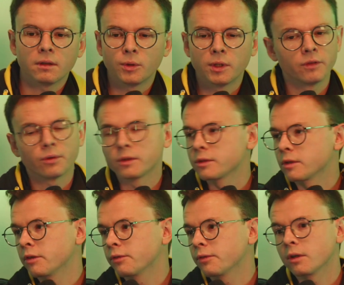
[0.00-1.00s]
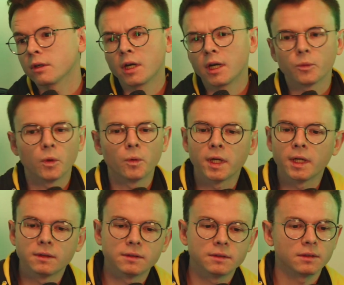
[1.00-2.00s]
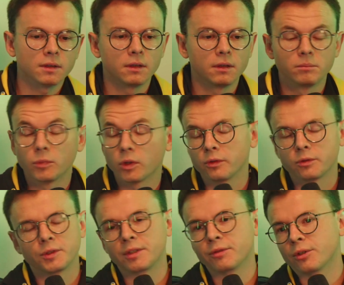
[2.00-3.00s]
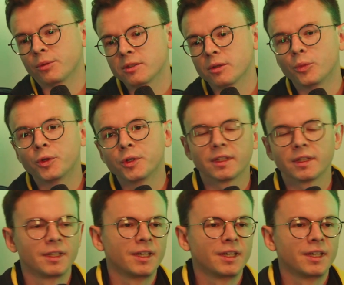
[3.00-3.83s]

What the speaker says: doing different stuff, hardware wallets, consulting firm at some point.